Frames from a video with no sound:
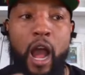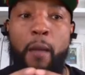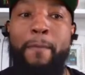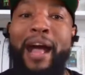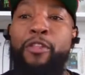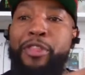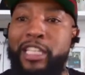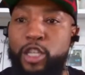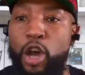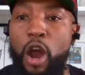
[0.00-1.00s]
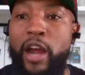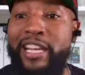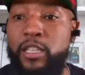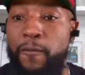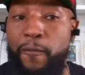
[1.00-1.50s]
about this car
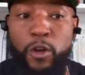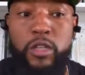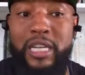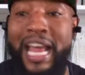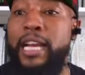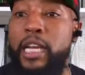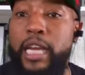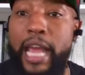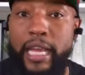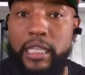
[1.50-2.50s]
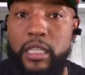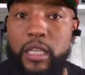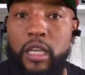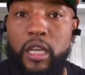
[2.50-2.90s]
its first 90 days?